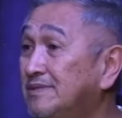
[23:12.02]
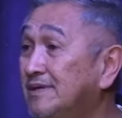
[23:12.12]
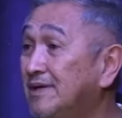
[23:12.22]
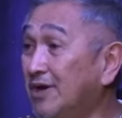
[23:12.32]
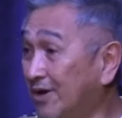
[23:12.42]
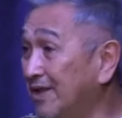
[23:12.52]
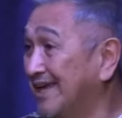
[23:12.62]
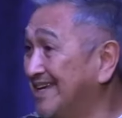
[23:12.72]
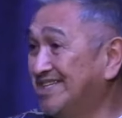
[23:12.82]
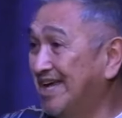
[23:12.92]
You know,
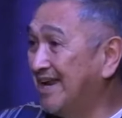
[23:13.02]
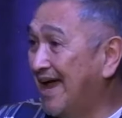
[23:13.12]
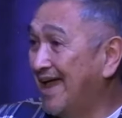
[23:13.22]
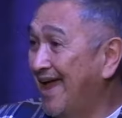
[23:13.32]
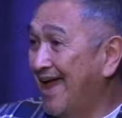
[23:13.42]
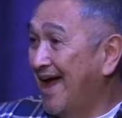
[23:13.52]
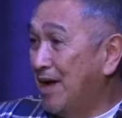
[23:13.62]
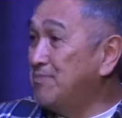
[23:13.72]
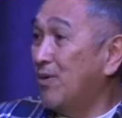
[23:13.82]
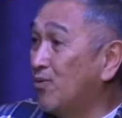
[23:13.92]
like he said, I,
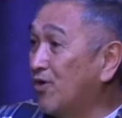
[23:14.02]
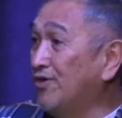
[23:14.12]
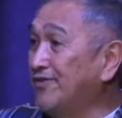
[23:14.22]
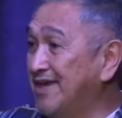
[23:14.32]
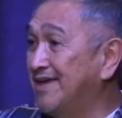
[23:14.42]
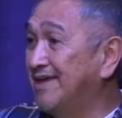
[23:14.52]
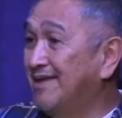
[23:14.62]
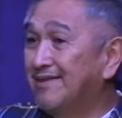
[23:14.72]
am not worthy